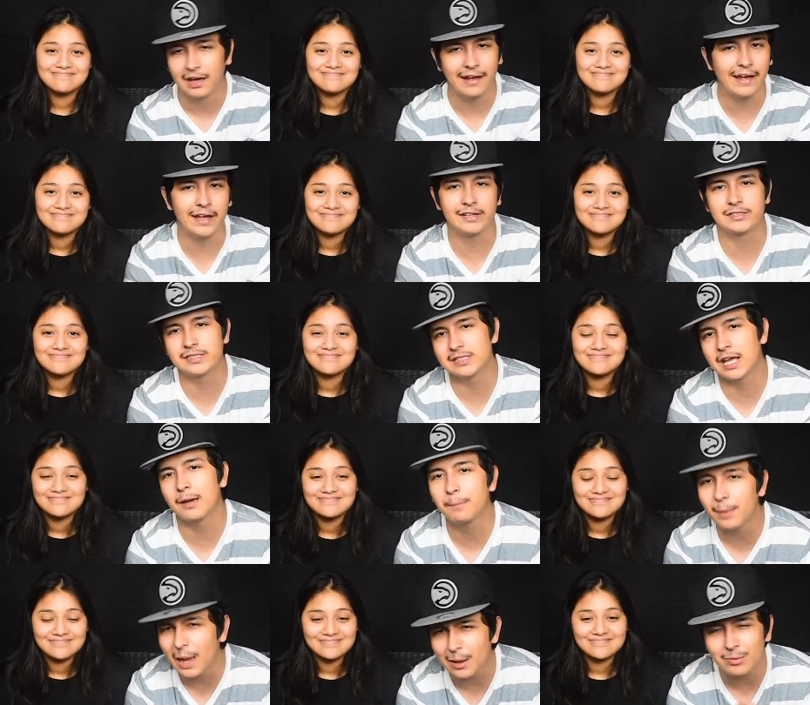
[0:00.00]
Speaker 1: and she's
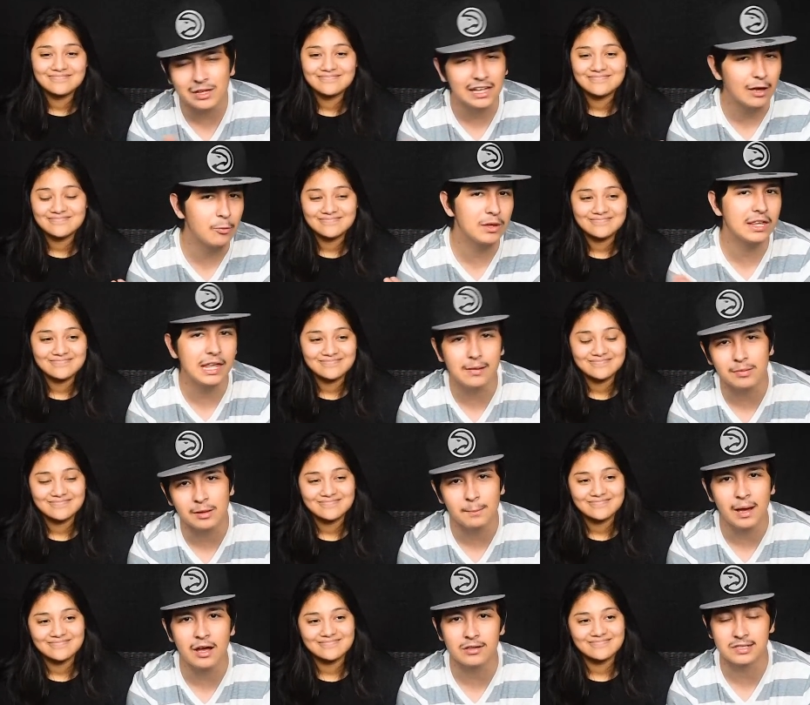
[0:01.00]
like, baby, can we keep
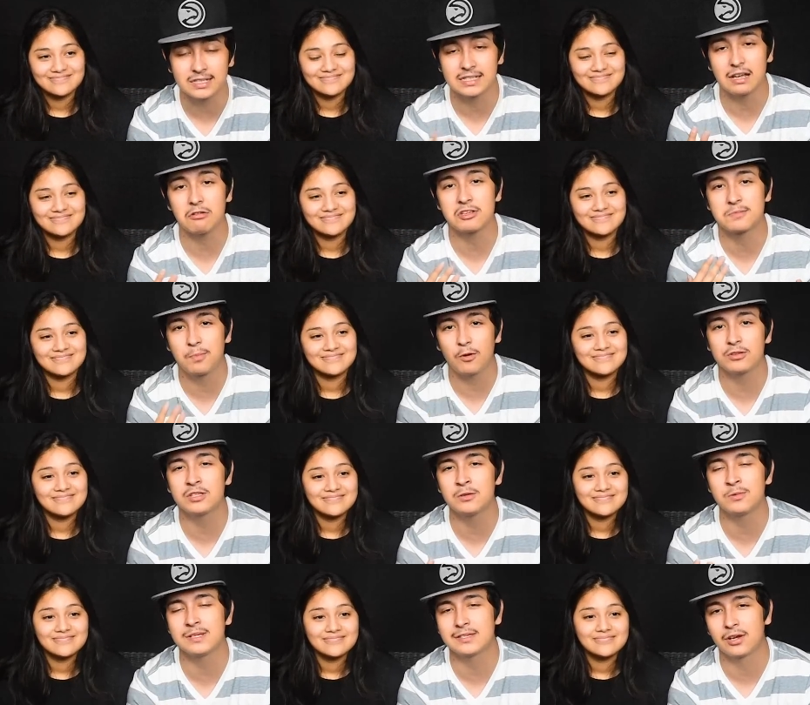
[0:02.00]
the mouse? Because I was supposed
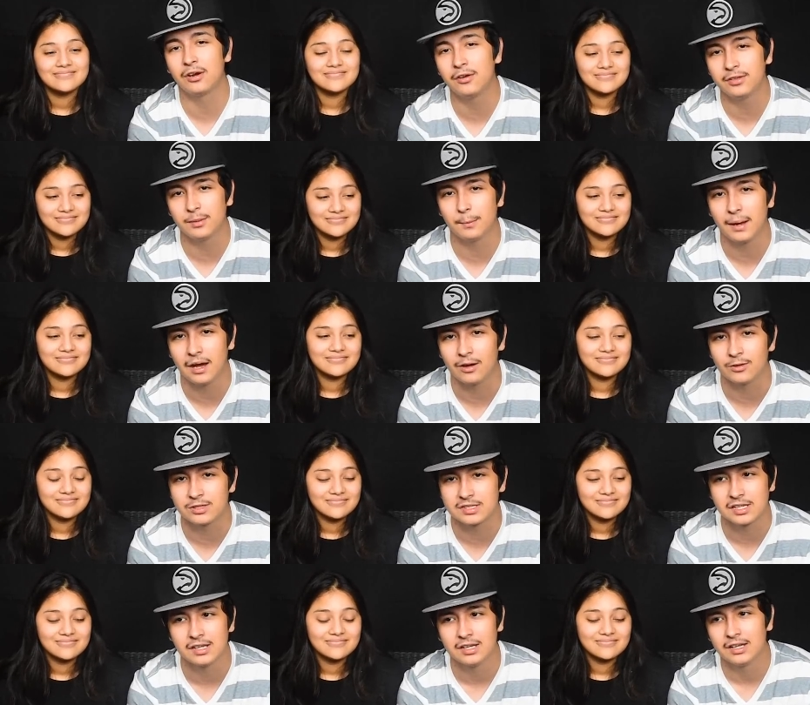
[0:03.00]
to return the
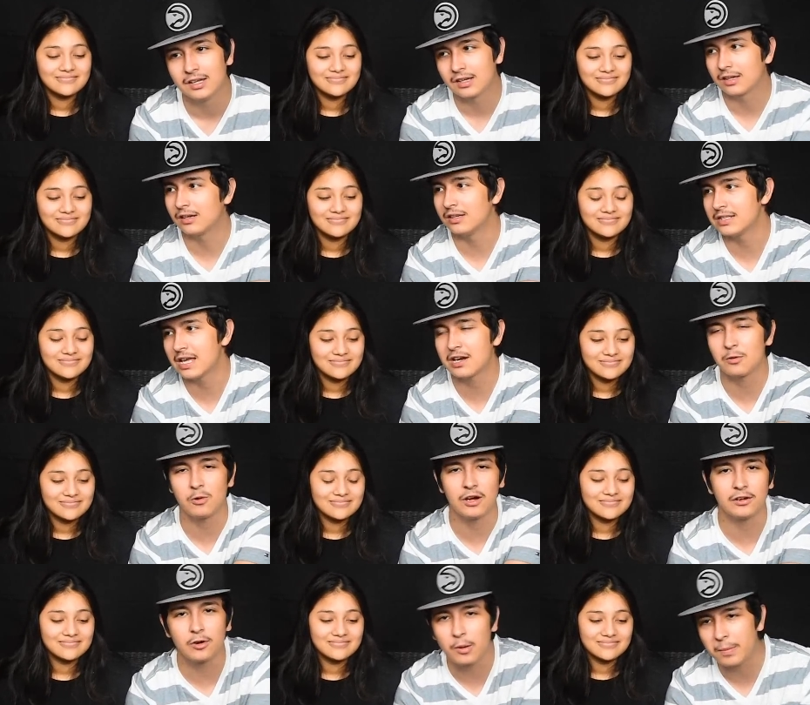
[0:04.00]
mouse. Because I didn't
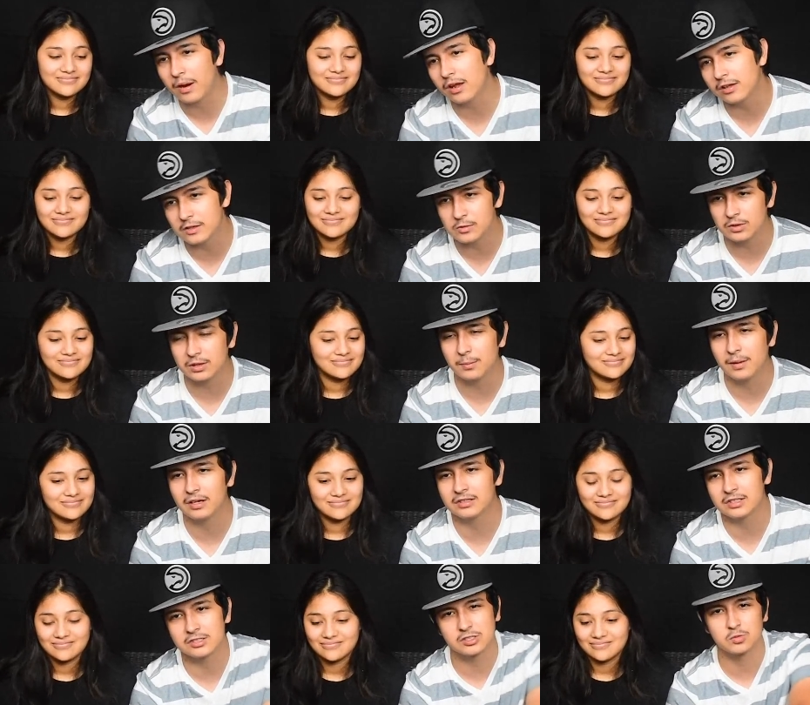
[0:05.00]
want no problems with the
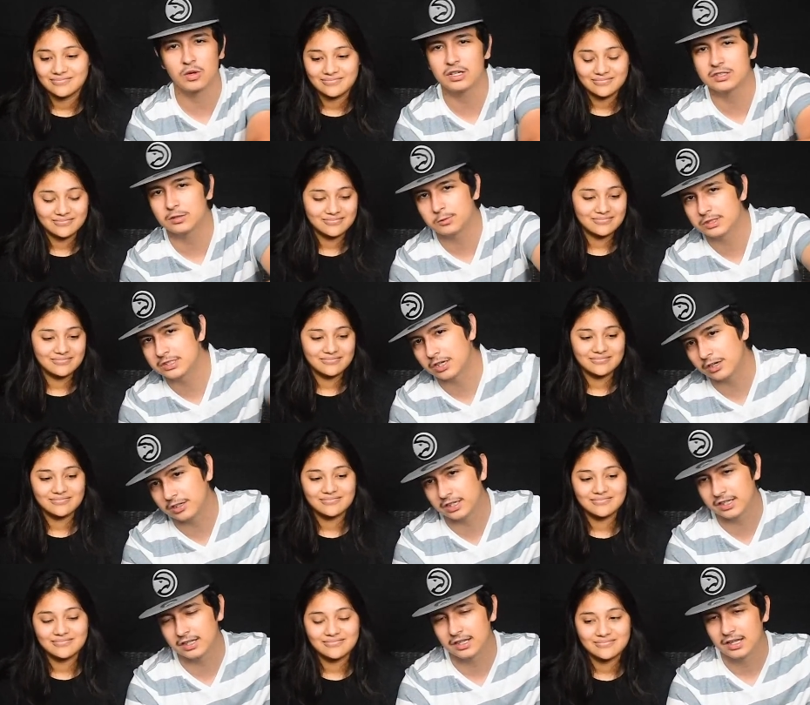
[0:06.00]
mouse. I just wanted to
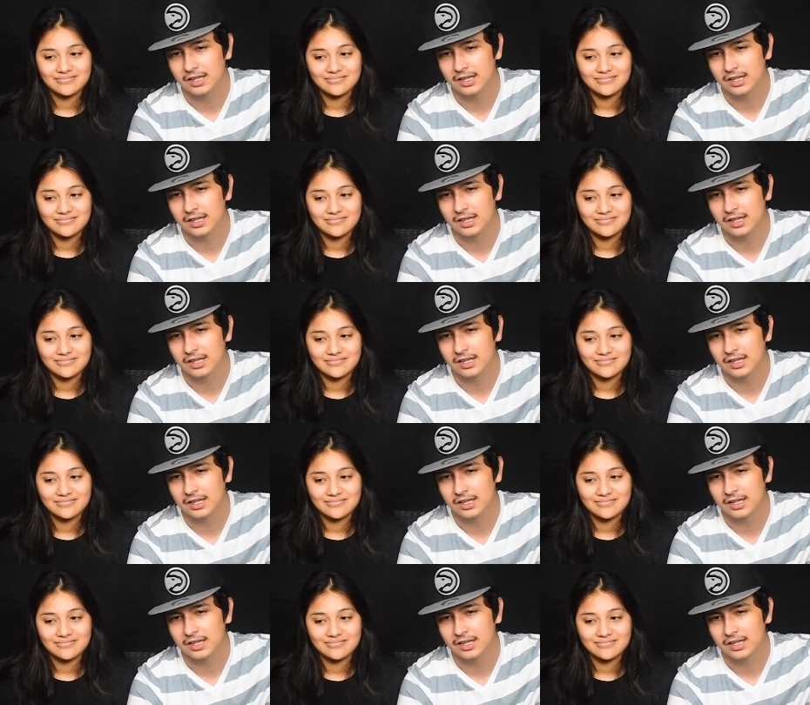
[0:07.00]
return it. And